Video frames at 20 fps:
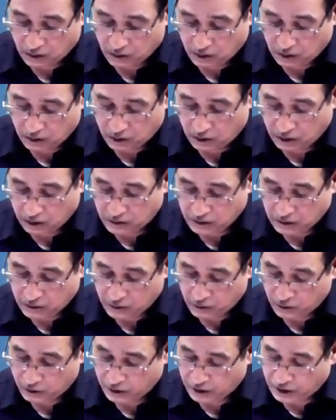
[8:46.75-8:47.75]
this is
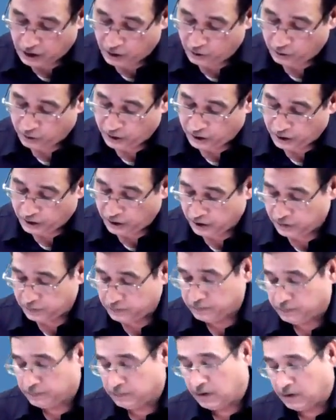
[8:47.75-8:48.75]
your accounting year,
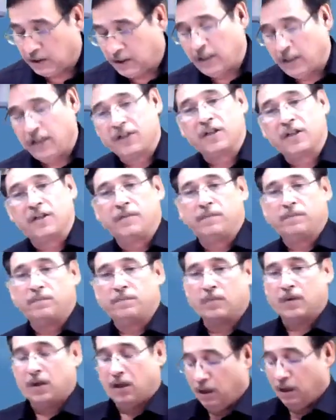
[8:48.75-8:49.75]
correct?
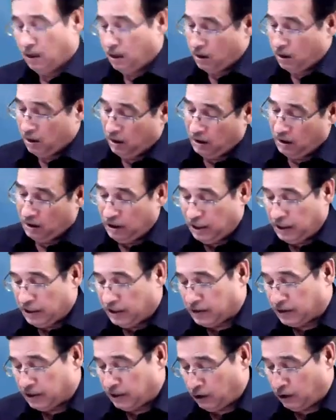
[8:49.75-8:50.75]
Let us
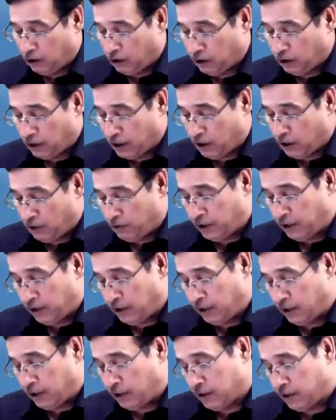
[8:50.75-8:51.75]
say your accounting
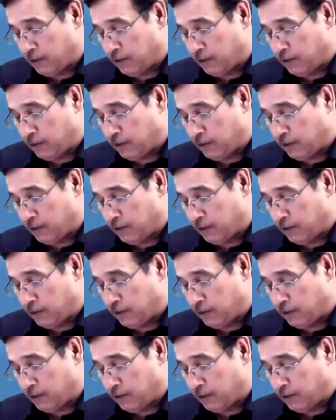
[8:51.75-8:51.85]
year